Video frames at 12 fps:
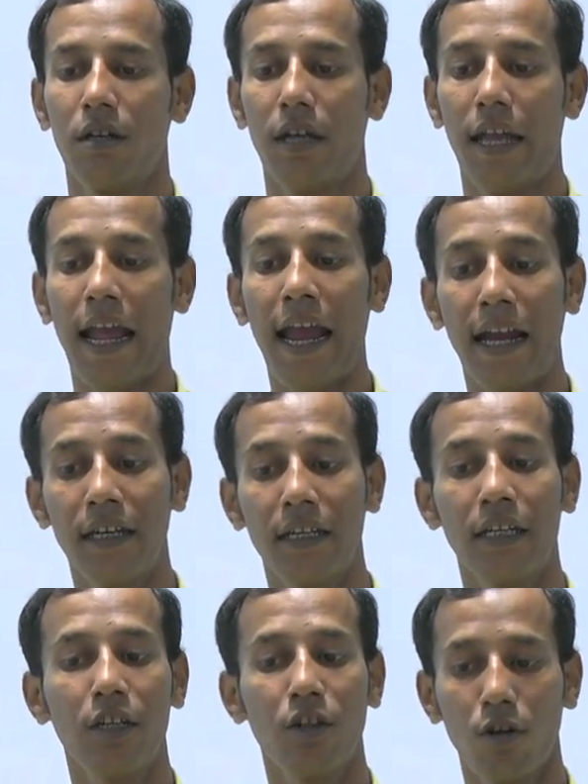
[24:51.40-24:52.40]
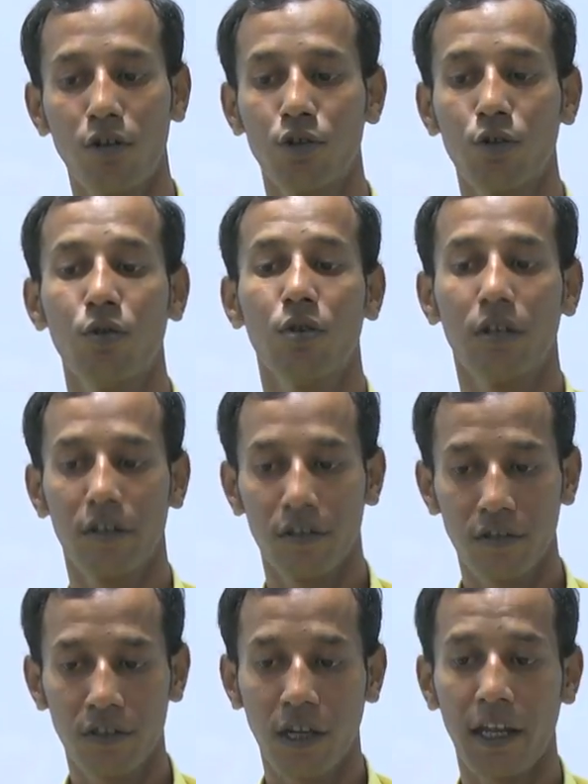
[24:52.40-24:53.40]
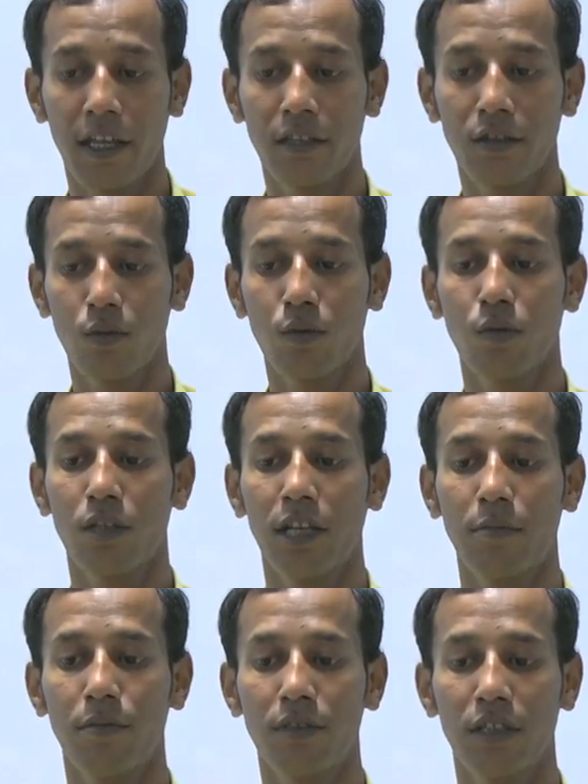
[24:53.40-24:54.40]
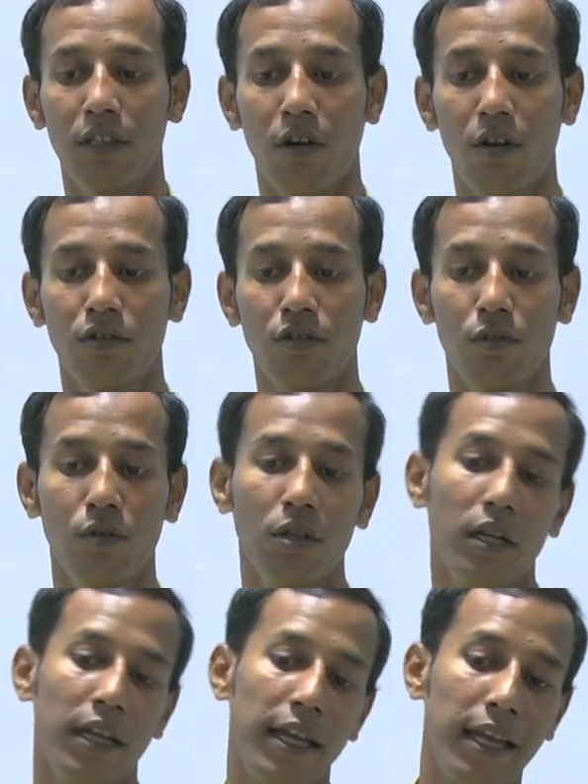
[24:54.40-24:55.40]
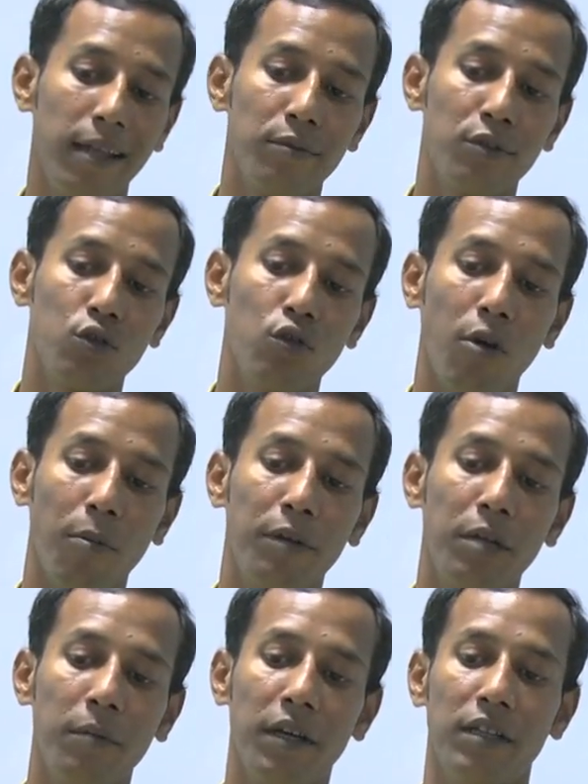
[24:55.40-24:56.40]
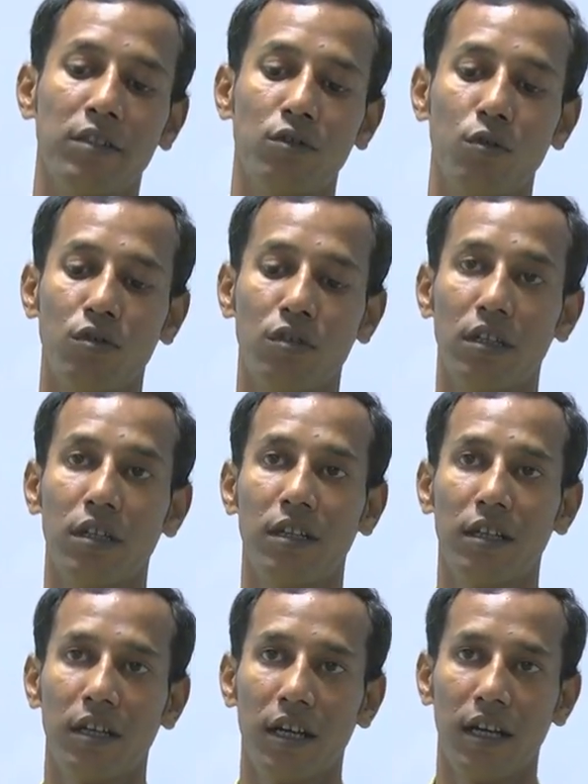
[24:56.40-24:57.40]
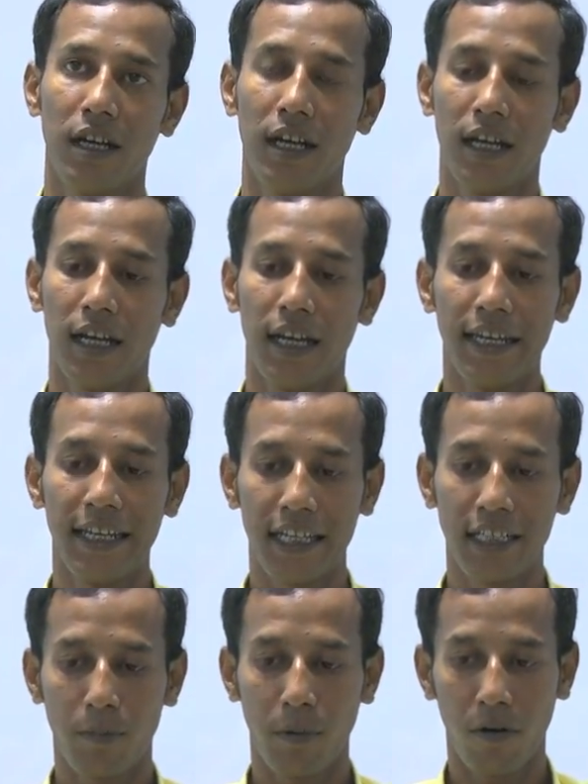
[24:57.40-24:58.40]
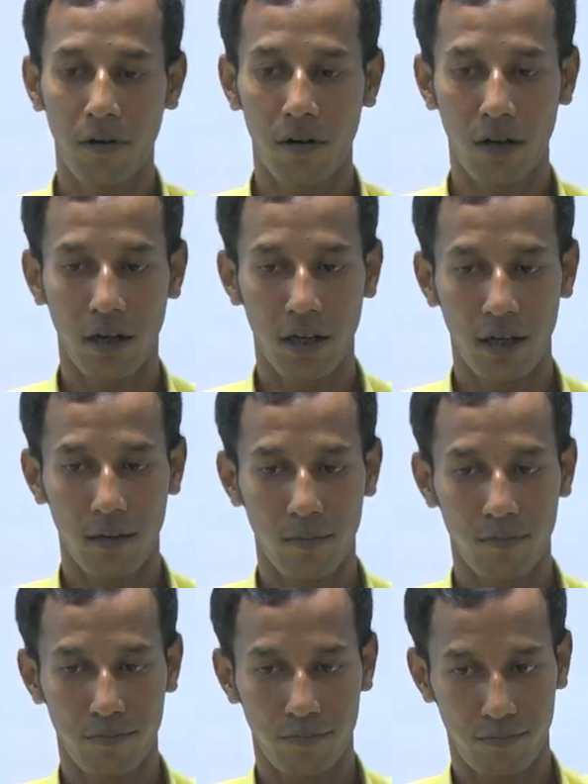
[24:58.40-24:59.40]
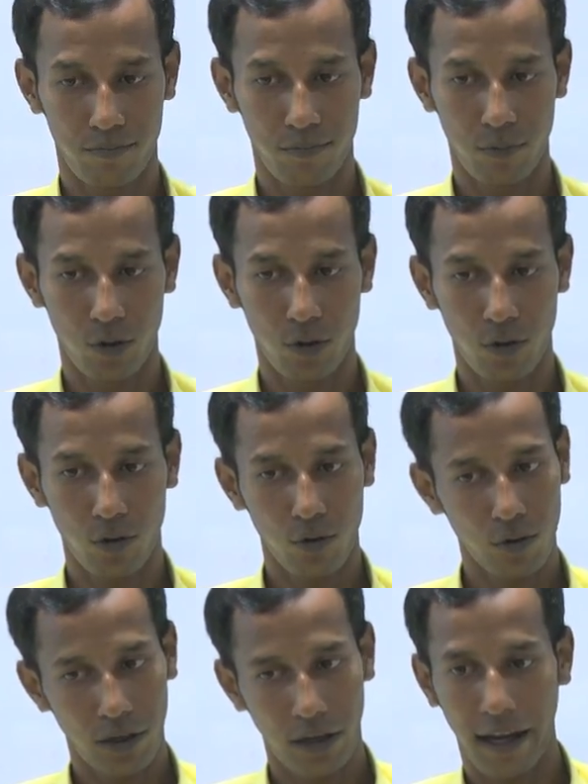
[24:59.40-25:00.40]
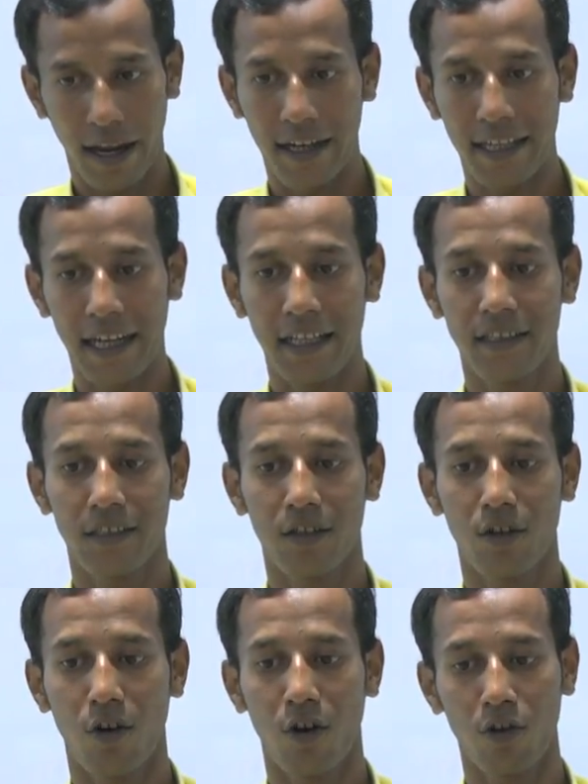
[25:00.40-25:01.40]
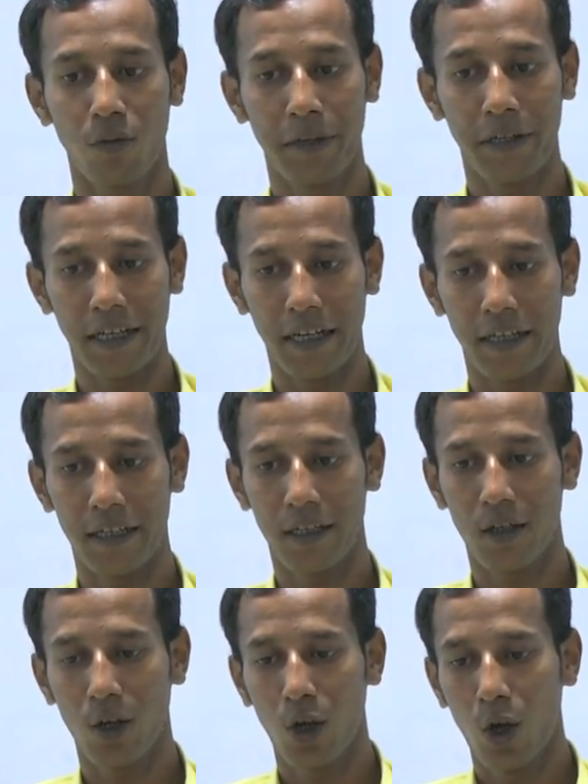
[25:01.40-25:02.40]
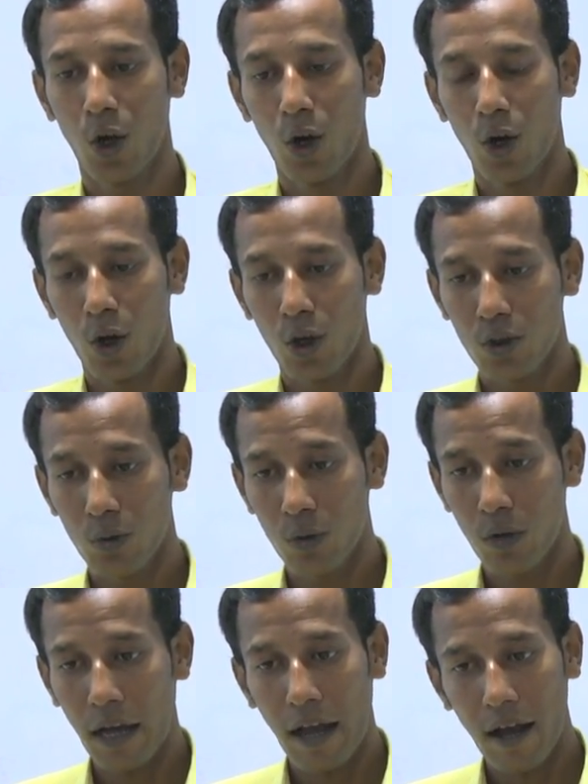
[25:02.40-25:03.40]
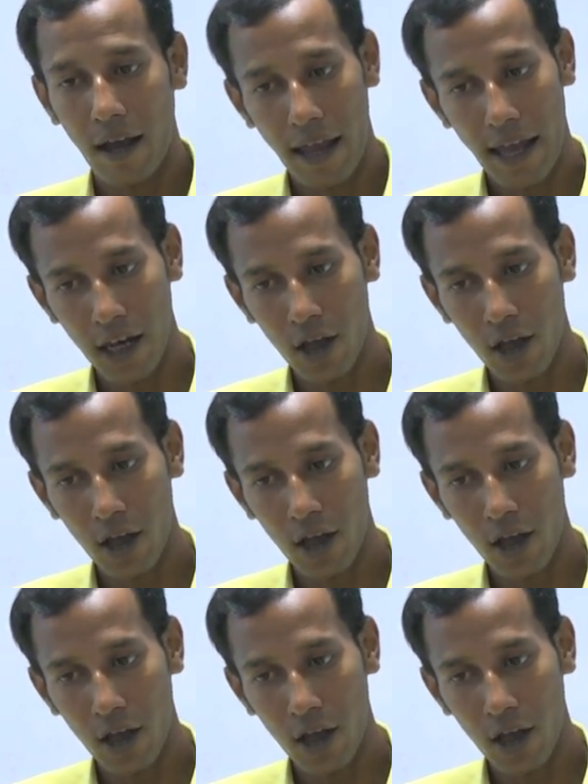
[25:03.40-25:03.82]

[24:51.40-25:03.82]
and it also trying to, that means it also helps to optimize those leakage power and that is automatically. So, along